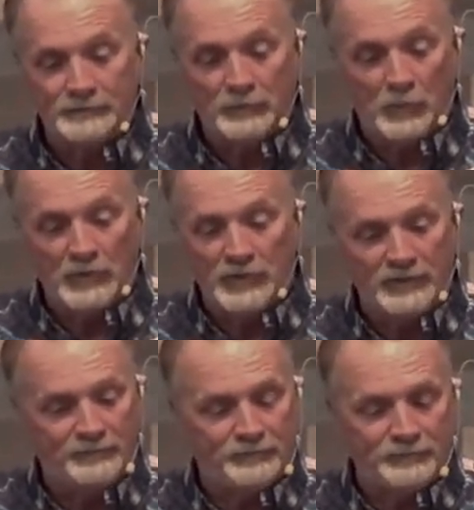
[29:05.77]
One
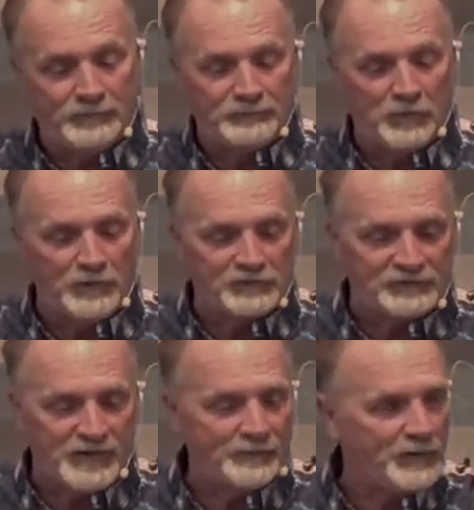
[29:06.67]
I don't
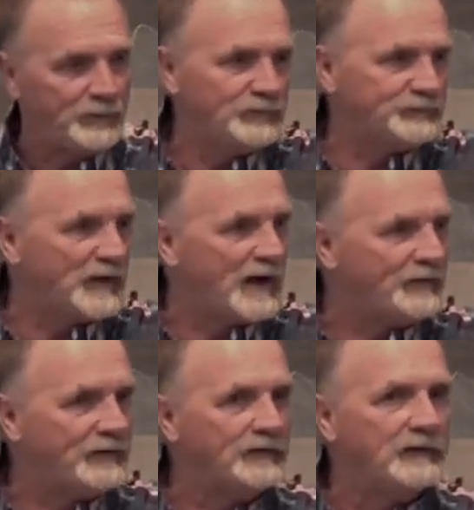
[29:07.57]
understand people is
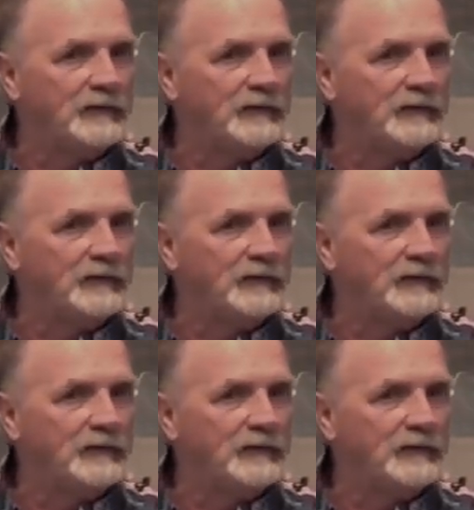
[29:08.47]
tithing.